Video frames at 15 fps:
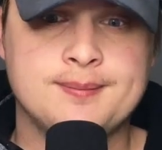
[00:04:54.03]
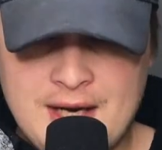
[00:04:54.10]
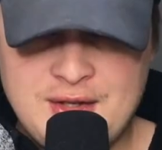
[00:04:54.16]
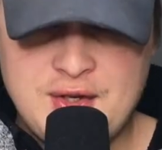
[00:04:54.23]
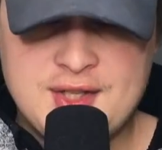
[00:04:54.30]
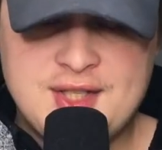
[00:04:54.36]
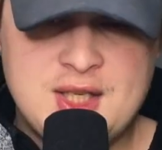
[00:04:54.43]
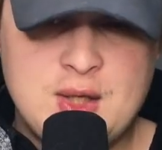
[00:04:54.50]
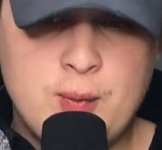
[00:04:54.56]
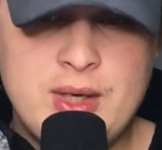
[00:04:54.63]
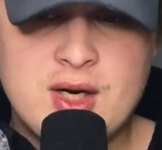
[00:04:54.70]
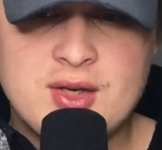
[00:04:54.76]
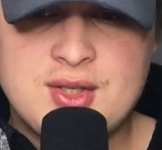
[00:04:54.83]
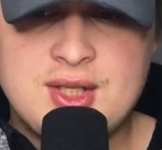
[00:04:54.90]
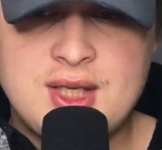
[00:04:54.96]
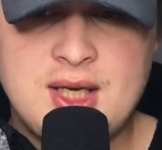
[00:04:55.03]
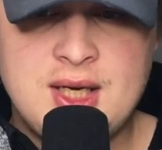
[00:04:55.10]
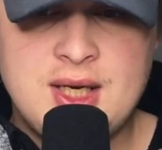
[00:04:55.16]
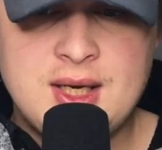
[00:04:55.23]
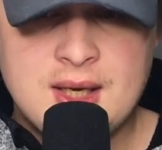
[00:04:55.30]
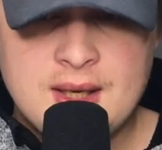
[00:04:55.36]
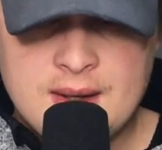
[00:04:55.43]
And as you can see, we are
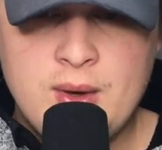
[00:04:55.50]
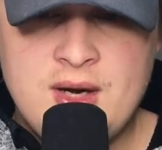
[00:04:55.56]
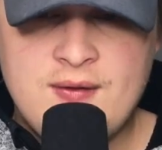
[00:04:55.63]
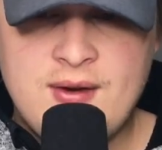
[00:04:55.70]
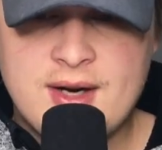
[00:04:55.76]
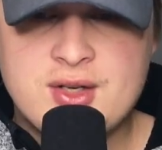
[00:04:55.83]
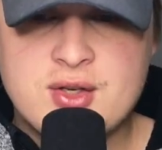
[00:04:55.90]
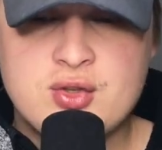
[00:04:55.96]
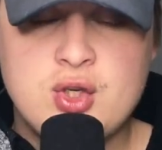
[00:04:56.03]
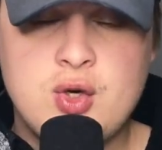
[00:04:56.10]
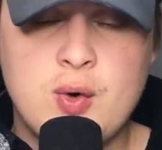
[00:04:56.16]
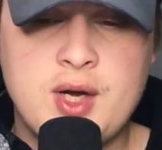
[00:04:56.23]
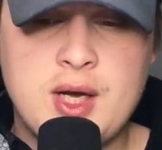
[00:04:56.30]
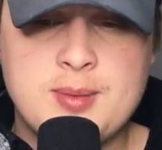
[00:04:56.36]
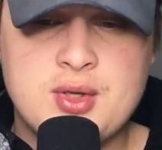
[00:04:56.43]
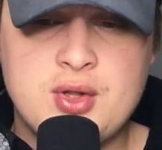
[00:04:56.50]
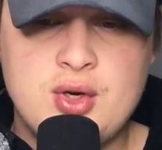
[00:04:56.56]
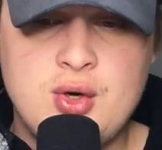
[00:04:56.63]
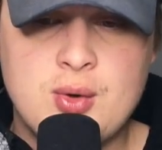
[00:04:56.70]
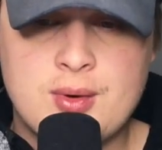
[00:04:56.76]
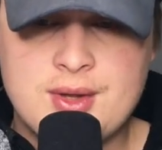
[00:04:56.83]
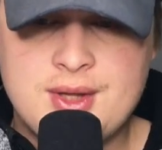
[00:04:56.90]
seeing wind vectors going up to the
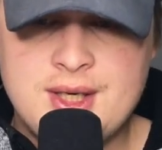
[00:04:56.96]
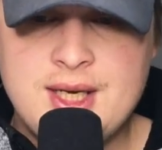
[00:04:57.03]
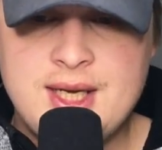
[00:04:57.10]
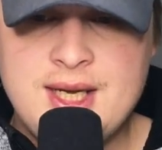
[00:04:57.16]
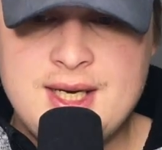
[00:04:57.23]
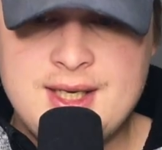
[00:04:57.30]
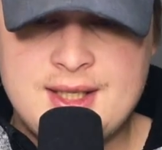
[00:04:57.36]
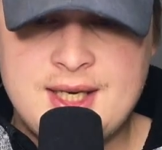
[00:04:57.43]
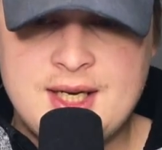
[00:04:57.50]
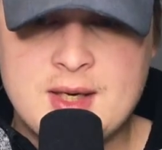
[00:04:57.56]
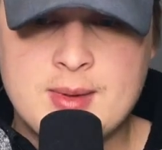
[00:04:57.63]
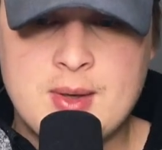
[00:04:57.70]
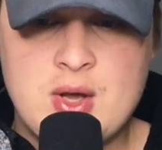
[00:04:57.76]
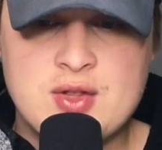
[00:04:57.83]
north and east here.